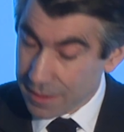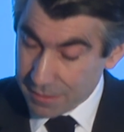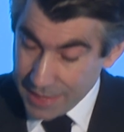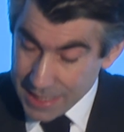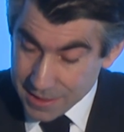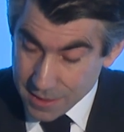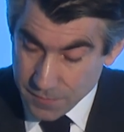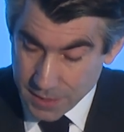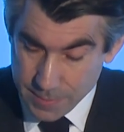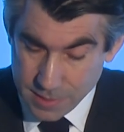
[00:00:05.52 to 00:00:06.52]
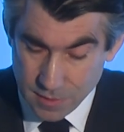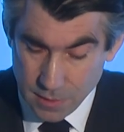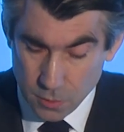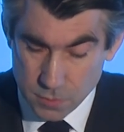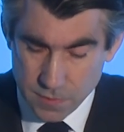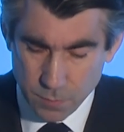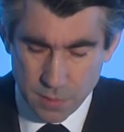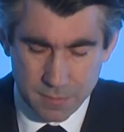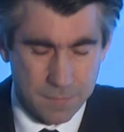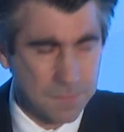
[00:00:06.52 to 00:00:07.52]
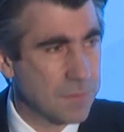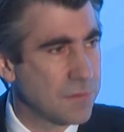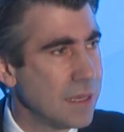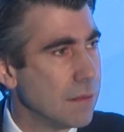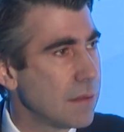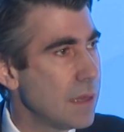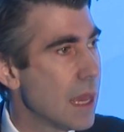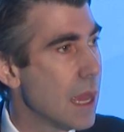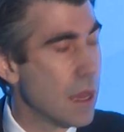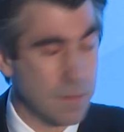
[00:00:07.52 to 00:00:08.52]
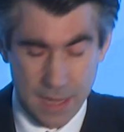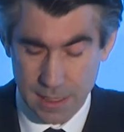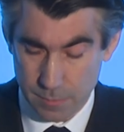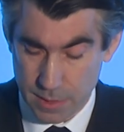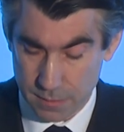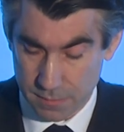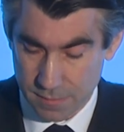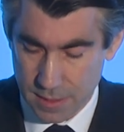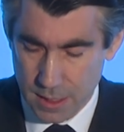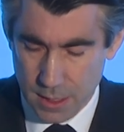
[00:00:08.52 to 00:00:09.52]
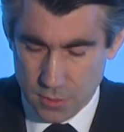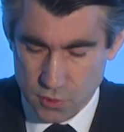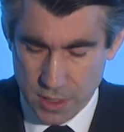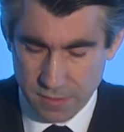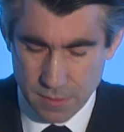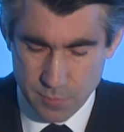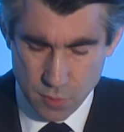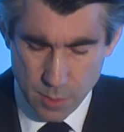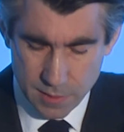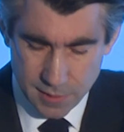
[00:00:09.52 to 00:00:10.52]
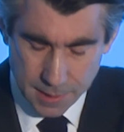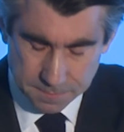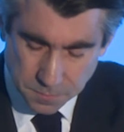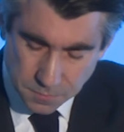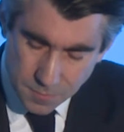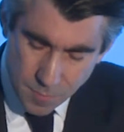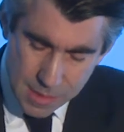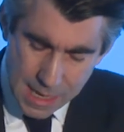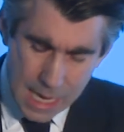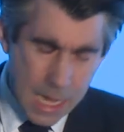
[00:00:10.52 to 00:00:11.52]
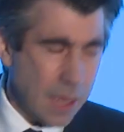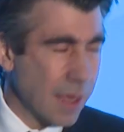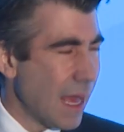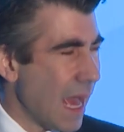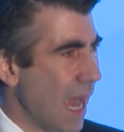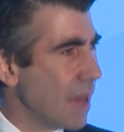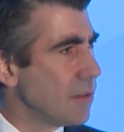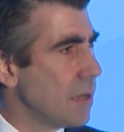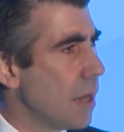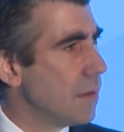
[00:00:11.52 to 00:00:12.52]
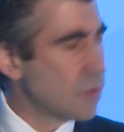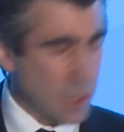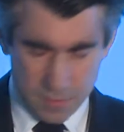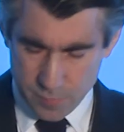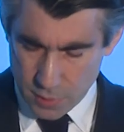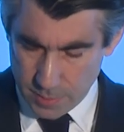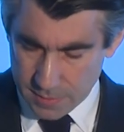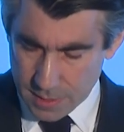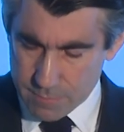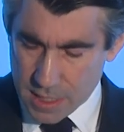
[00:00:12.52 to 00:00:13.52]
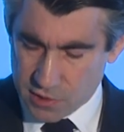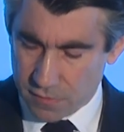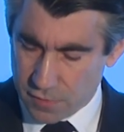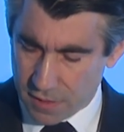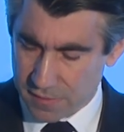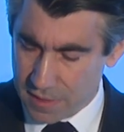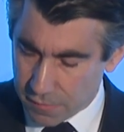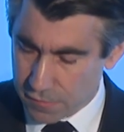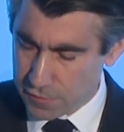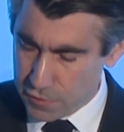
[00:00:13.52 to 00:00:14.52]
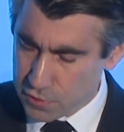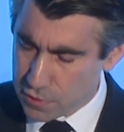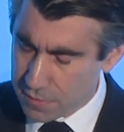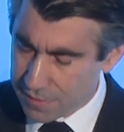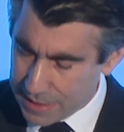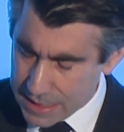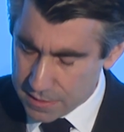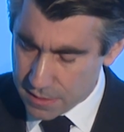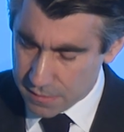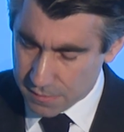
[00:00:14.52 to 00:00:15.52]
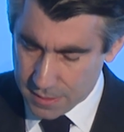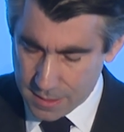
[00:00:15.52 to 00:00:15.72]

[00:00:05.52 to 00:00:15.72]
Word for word: Thank you for coming to the launch of what's the fifteenth year of Edelman's Trust Barometer. Uh, as you know, the Trust Barometer measures trust in institutions, leaders,